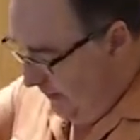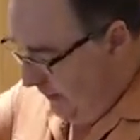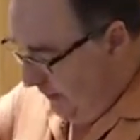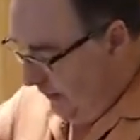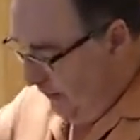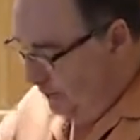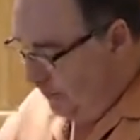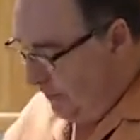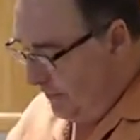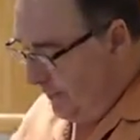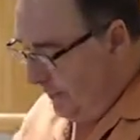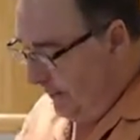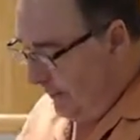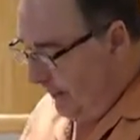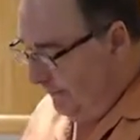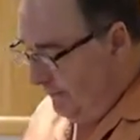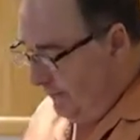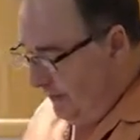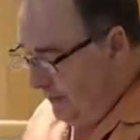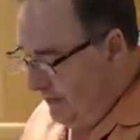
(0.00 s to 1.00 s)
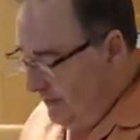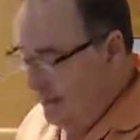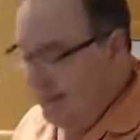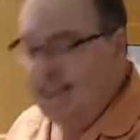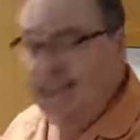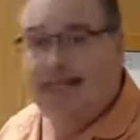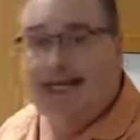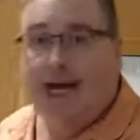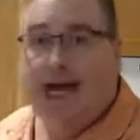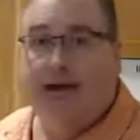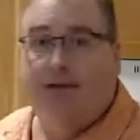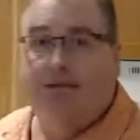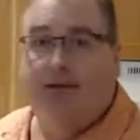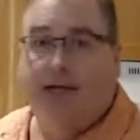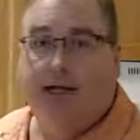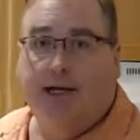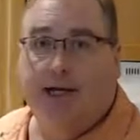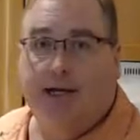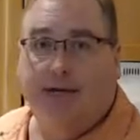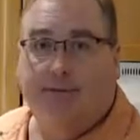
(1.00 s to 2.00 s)
put the leaven in because they didn't have
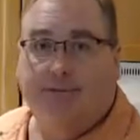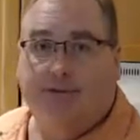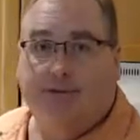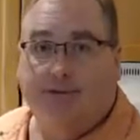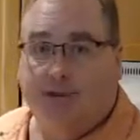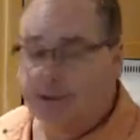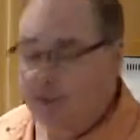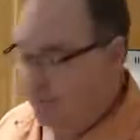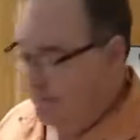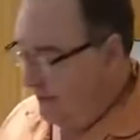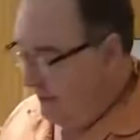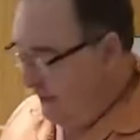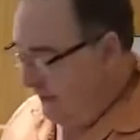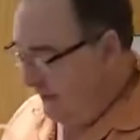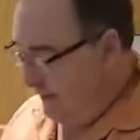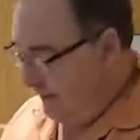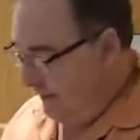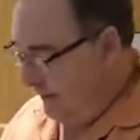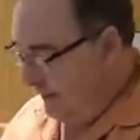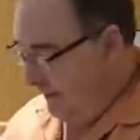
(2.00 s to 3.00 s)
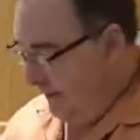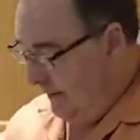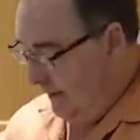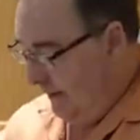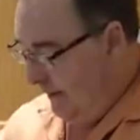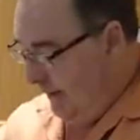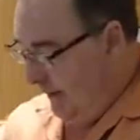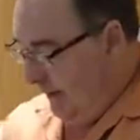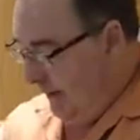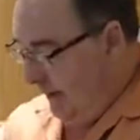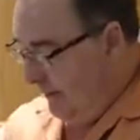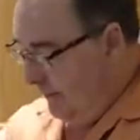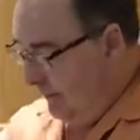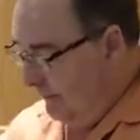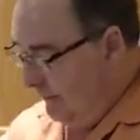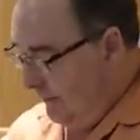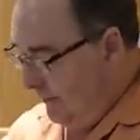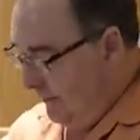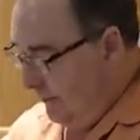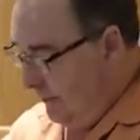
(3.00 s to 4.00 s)
time for it to rise. And
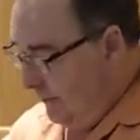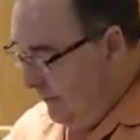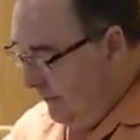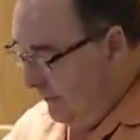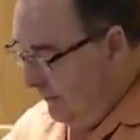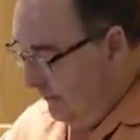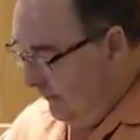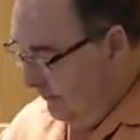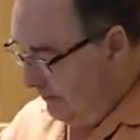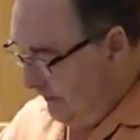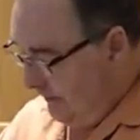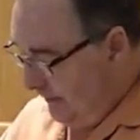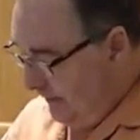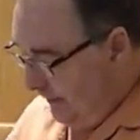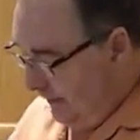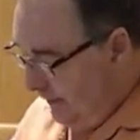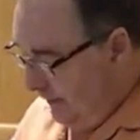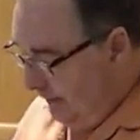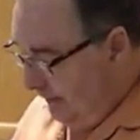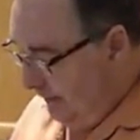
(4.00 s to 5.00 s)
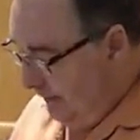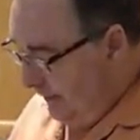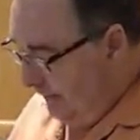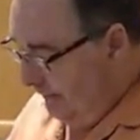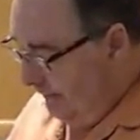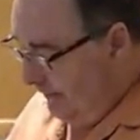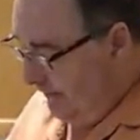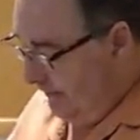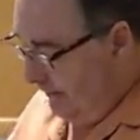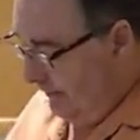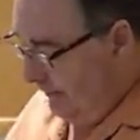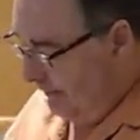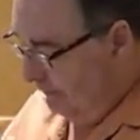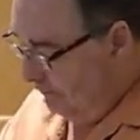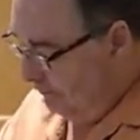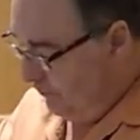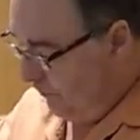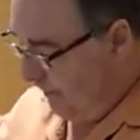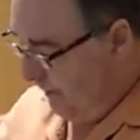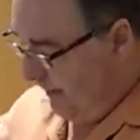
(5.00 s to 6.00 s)
that's where the concept of the unleavened
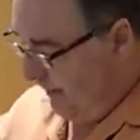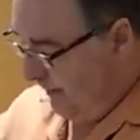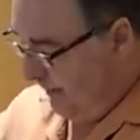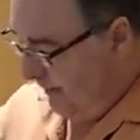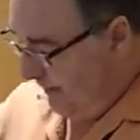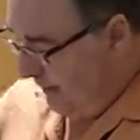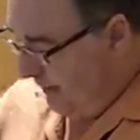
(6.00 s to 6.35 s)
bread